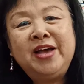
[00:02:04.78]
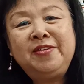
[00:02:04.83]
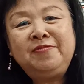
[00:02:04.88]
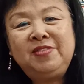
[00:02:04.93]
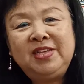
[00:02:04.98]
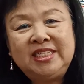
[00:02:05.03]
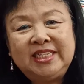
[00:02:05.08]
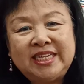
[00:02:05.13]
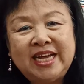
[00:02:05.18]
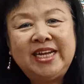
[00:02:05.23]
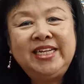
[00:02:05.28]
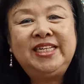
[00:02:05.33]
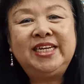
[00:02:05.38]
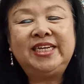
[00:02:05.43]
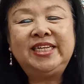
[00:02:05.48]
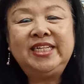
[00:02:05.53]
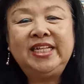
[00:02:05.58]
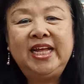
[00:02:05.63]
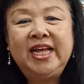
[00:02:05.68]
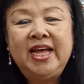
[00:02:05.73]
I've
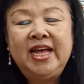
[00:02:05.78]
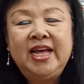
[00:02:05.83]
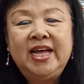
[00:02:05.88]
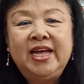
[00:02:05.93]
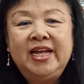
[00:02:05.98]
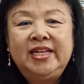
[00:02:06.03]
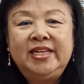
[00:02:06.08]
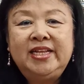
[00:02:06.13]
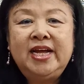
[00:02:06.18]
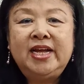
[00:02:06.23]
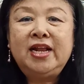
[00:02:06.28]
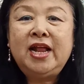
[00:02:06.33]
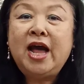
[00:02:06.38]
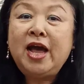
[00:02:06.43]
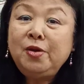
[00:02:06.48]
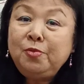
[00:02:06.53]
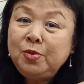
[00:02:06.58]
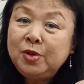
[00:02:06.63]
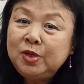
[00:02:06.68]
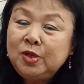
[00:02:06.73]
decided that
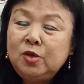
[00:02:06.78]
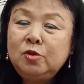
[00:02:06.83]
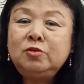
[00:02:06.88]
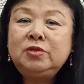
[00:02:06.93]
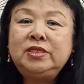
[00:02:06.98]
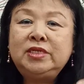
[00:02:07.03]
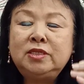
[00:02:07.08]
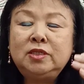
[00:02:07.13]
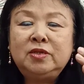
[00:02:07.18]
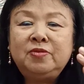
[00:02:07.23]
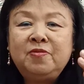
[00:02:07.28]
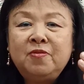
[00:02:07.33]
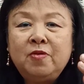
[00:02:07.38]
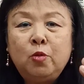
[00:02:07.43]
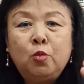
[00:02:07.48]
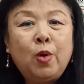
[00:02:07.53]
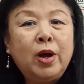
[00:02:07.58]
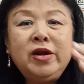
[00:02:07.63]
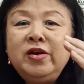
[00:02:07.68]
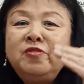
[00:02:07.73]
I will use this
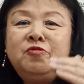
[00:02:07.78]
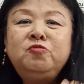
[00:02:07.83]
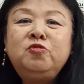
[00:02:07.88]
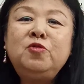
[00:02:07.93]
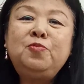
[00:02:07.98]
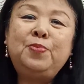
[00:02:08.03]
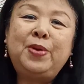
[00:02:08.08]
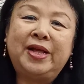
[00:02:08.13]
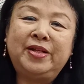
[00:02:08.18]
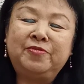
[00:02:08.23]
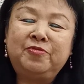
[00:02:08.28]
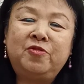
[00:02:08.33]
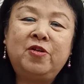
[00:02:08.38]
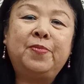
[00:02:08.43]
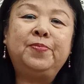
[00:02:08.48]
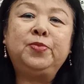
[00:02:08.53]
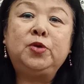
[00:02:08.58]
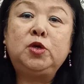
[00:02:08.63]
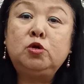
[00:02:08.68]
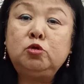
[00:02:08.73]
wonderful
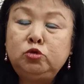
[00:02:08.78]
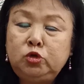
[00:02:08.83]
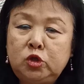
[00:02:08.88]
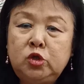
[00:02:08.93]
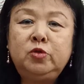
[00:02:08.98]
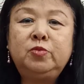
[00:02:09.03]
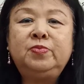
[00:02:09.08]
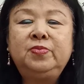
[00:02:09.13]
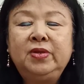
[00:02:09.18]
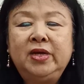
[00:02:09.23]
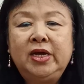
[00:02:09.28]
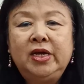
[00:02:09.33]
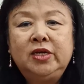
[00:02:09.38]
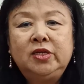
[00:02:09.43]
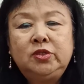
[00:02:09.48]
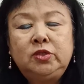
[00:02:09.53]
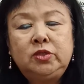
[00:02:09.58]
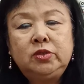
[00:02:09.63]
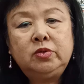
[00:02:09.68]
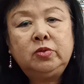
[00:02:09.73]
platform, YouTube,
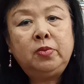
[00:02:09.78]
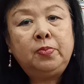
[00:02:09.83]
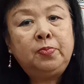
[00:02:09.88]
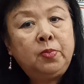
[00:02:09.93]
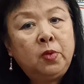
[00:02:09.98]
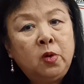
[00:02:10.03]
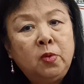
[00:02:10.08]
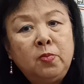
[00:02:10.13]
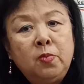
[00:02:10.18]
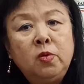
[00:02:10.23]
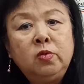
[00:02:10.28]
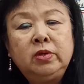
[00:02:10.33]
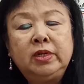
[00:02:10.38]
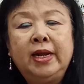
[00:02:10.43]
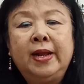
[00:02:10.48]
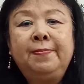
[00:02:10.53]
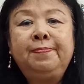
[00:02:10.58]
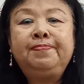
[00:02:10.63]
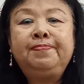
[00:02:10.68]
to promote